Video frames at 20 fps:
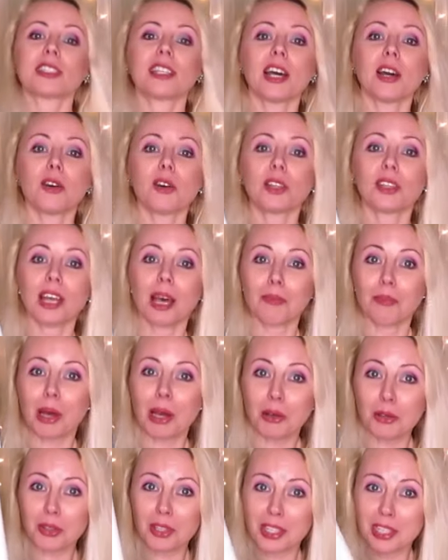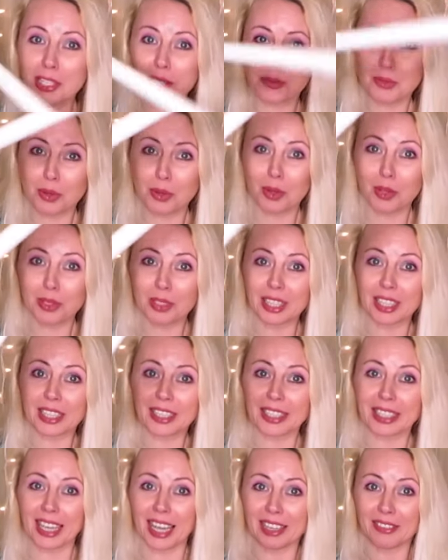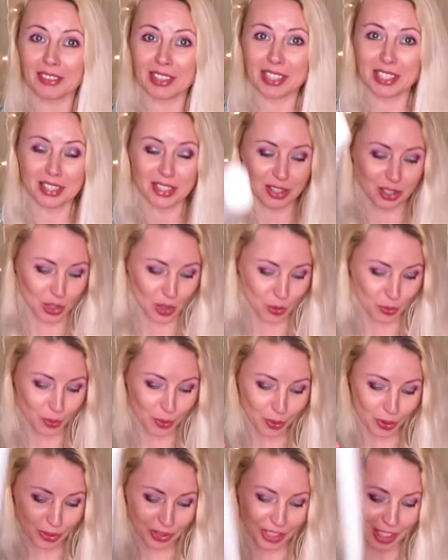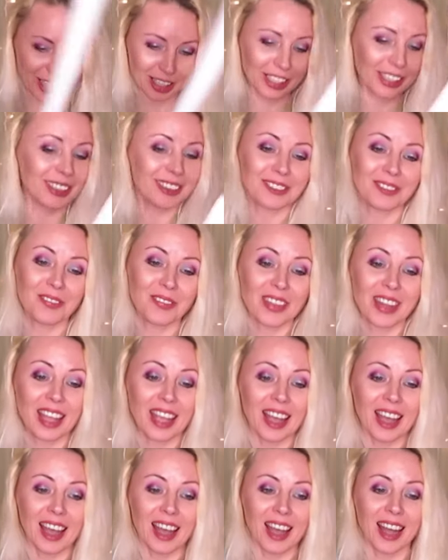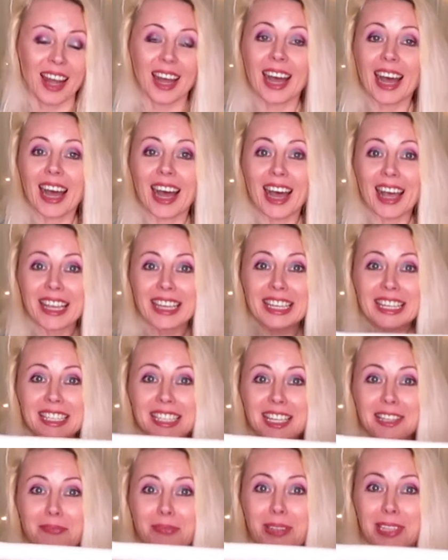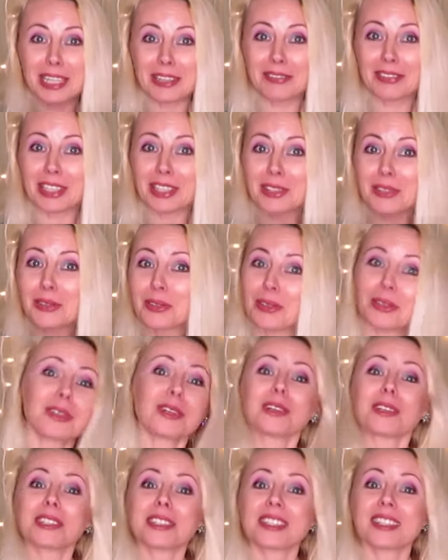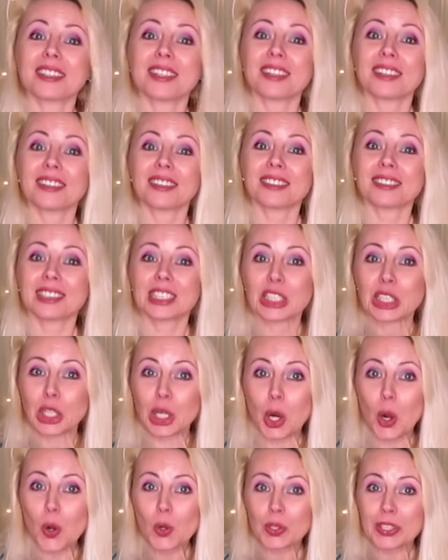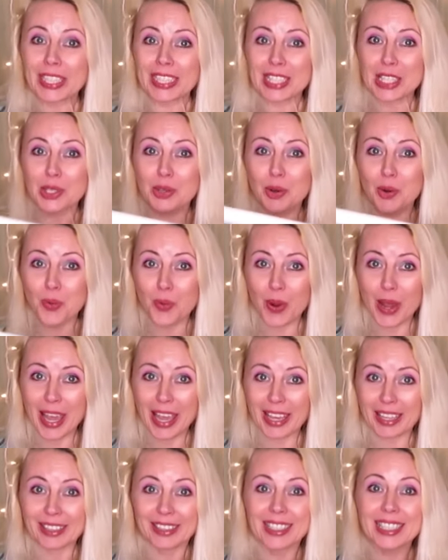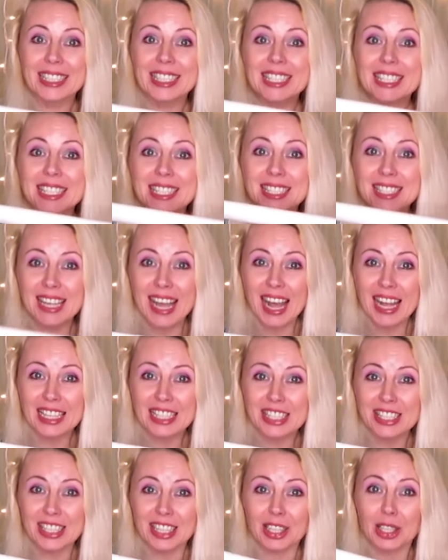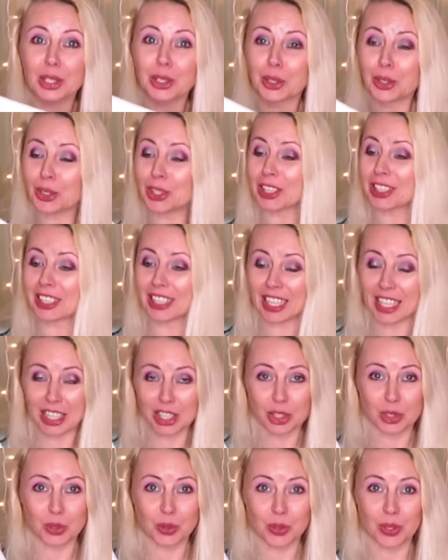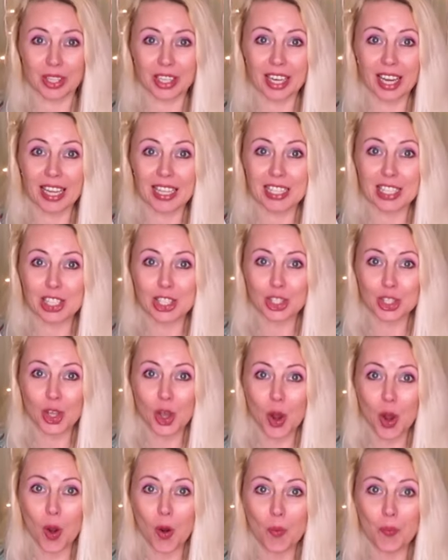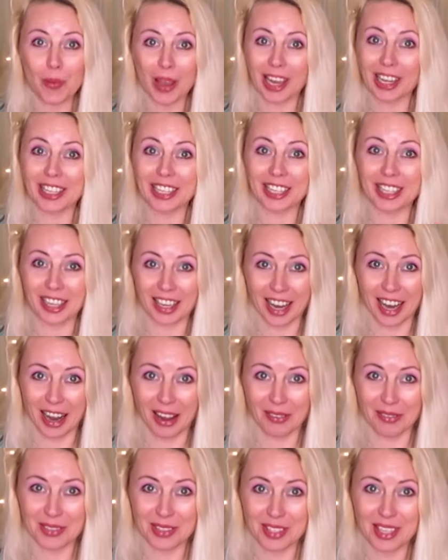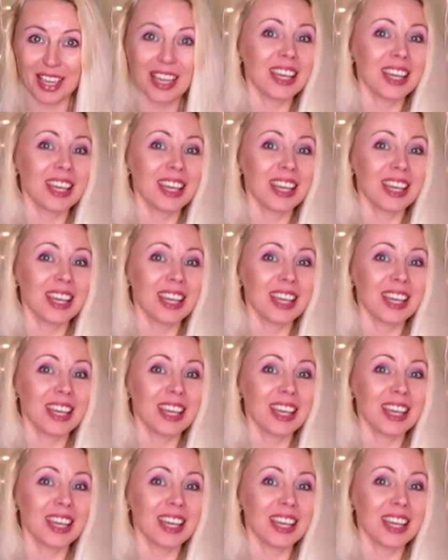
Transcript: Now, about this roll that canvas support on it. I cannot believe that you girls thrown this away. This is such a good thing to create so many crafts.